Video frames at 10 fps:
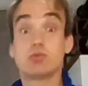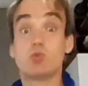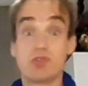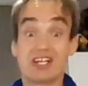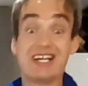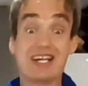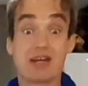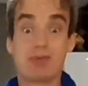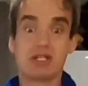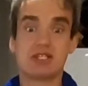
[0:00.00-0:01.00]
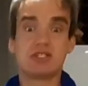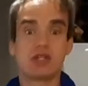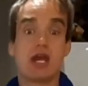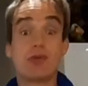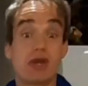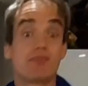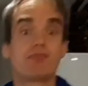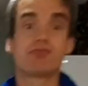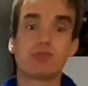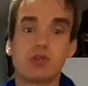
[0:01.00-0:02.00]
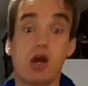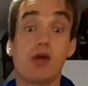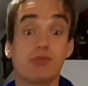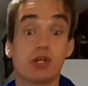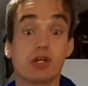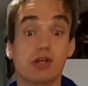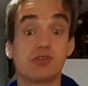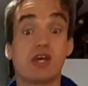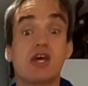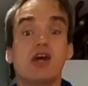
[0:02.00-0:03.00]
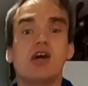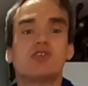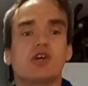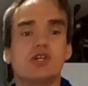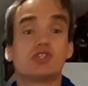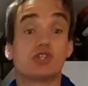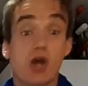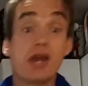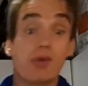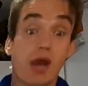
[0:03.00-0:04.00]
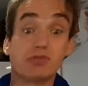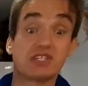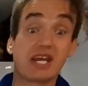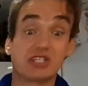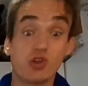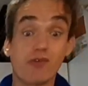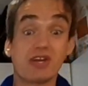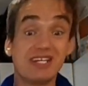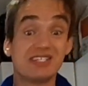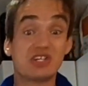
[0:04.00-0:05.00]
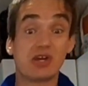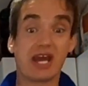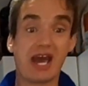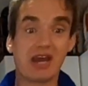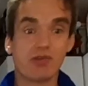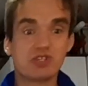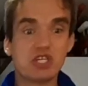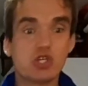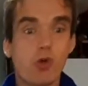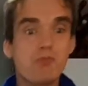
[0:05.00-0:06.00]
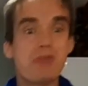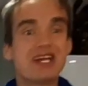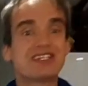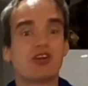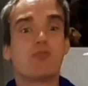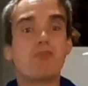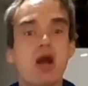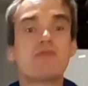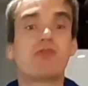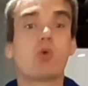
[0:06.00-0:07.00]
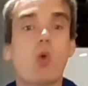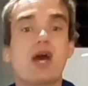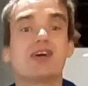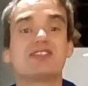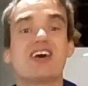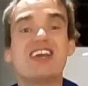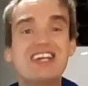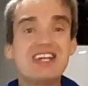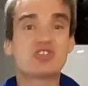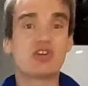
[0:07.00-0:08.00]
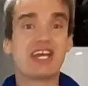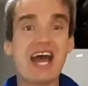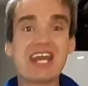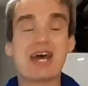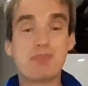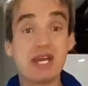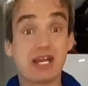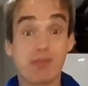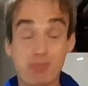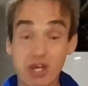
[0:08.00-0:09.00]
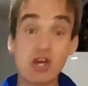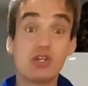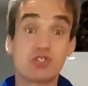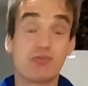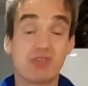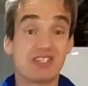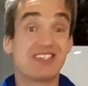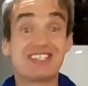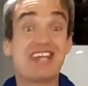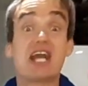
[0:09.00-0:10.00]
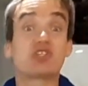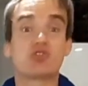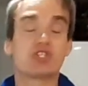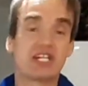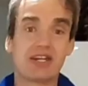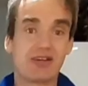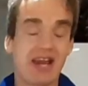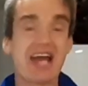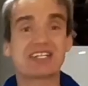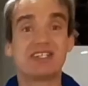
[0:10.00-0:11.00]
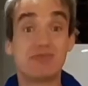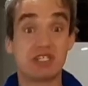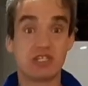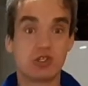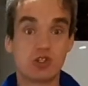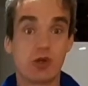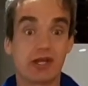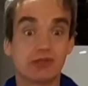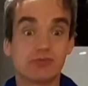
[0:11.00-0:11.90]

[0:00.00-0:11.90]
with the cleaning abilities. Anyway, I'm really good at this. So it's just, anyway, I'm just saying it's not very easy doing that. And obviously, your mental and mindful awareness are literally at their peak because of this dexterous little activity you're doing.